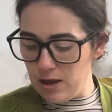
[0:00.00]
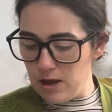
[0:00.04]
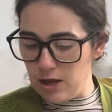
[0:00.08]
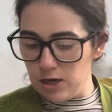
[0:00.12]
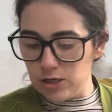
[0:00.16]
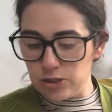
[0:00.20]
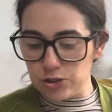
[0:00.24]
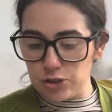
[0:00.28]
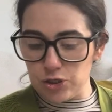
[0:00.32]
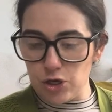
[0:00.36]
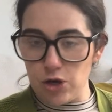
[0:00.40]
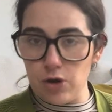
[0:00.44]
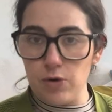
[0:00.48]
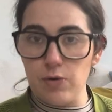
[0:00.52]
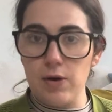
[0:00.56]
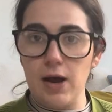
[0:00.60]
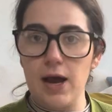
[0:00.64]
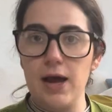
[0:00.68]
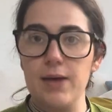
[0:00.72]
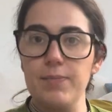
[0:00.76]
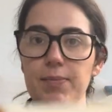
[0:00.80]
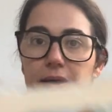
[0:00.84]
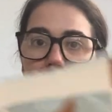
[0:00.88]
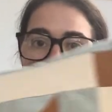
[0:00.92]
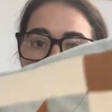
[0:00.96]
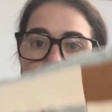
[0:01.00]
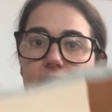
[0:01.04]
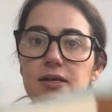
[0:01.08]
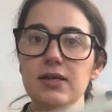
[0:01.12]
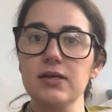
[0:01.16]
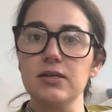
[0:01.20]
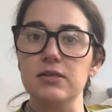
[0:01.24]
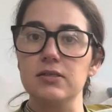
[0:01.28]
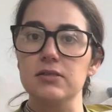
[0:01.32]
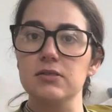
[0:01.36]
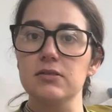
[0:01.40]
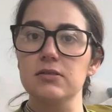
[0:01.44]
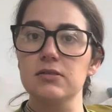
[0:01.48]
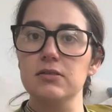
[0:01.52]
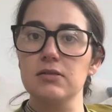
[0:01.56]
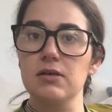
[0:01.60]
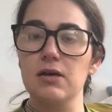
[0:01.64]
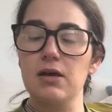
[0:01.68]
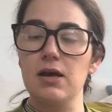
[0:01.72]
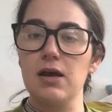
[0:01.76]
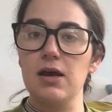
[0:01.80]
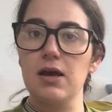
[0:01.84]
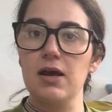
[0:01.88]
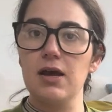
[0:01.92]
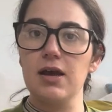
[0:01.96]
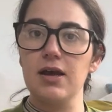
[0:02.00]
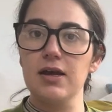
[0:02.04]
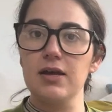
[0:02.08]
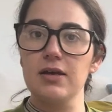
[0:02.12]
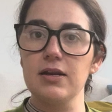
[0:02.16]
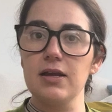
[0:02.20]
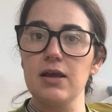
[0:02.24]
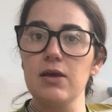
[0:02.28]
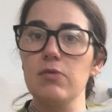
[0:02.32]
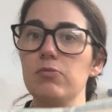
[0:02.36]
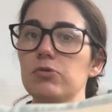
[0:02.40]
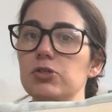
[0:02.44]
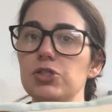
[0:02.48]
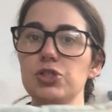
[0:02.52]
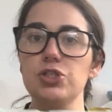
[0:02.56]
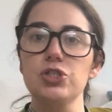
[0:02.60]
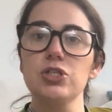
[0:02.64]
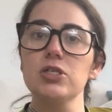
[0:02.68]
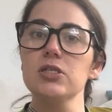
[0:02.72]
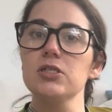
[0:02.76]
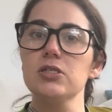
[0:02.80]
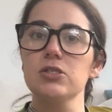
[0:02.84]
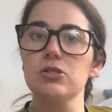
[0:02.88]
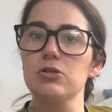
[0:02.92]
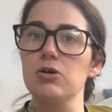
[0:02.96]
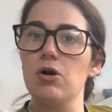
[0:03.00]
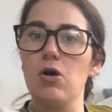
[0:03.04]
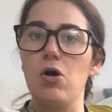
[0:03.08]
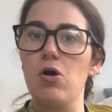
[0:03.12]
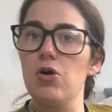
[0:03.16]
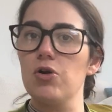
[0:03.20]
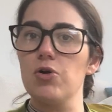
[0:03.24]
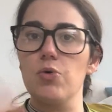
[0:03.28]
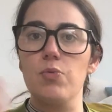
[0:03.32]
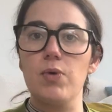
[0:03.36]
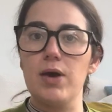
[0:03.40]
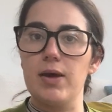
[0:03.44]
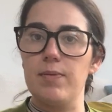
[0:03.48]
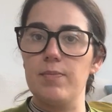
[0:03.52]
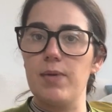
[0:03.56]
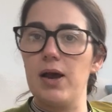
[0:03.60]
So I made this, and it was just on a whim.